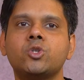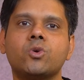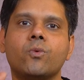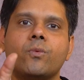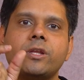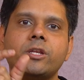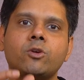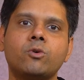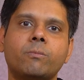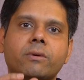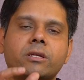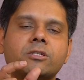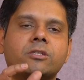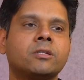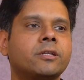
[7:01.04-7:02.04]
So when you
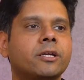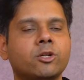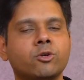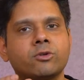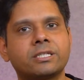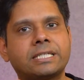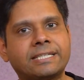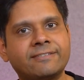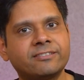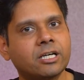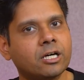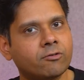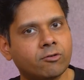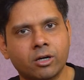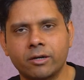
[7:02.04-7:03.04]
mention that you received
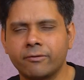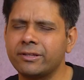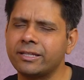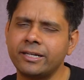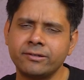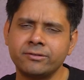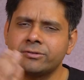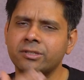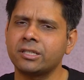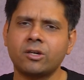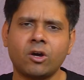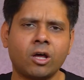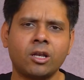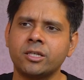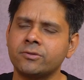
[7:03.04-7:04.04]
an award, whether it is in
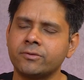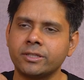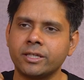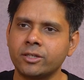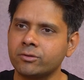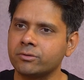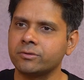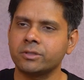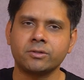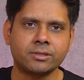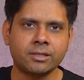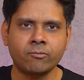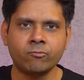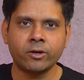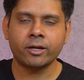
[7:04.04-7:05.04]
college, whether you're
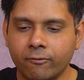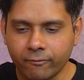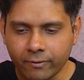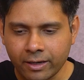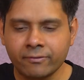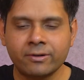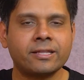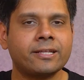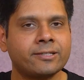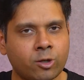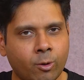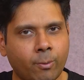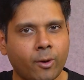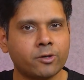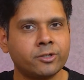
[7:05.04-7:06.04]
somewhere, whenever there's
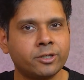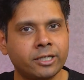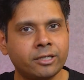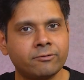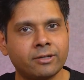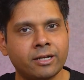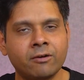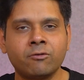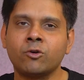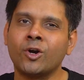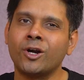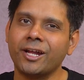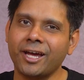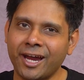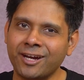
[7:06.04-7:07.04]
an opportunity, win an
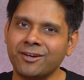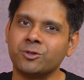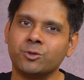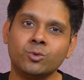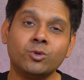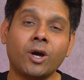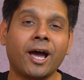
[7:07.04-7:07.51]
award and do